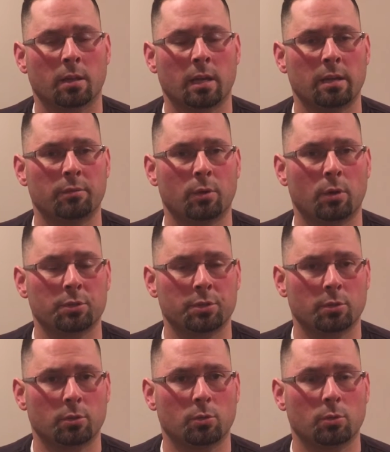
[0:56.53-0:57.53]
I have
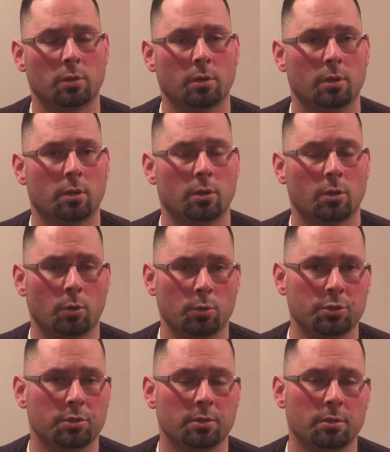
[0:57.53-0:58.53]
also
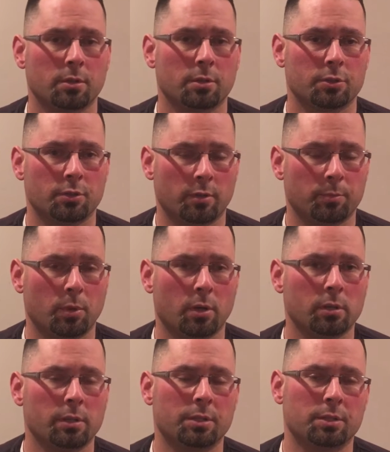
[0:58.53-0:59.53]
coached
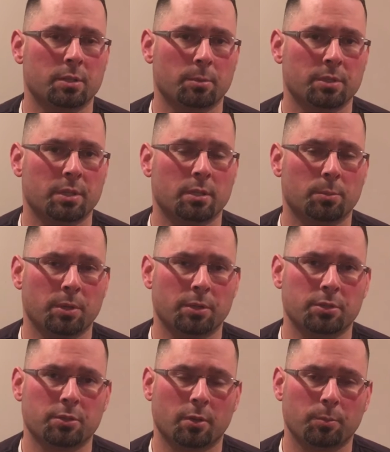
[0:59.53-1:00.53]
softball in the Somerset
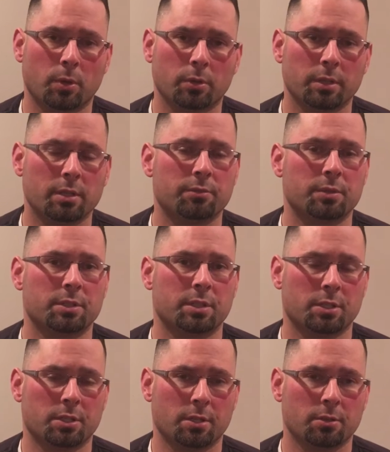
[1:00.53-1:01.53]
Independent Softball League for
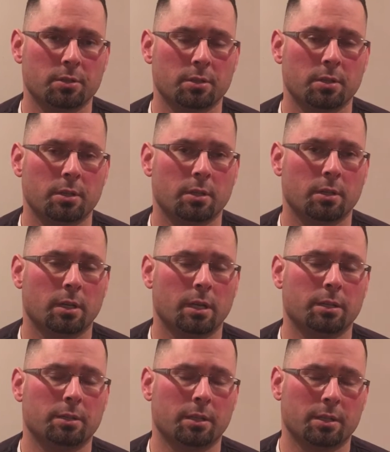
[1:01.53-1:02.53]
six years.
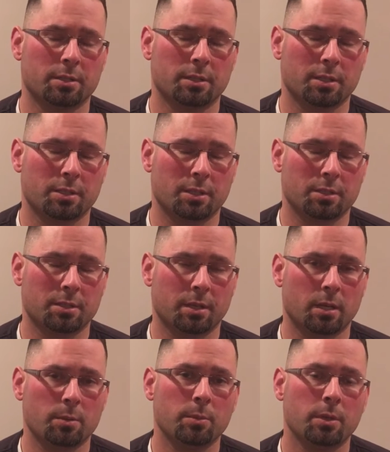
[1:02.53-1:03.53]
And in that six years'
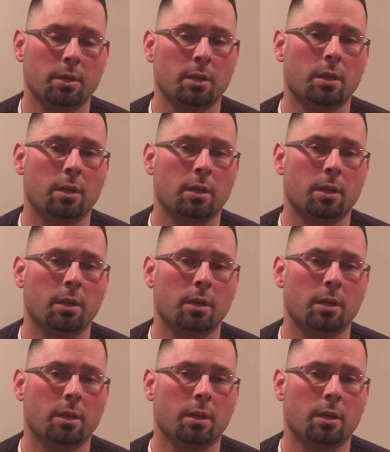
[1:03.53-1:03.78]
time,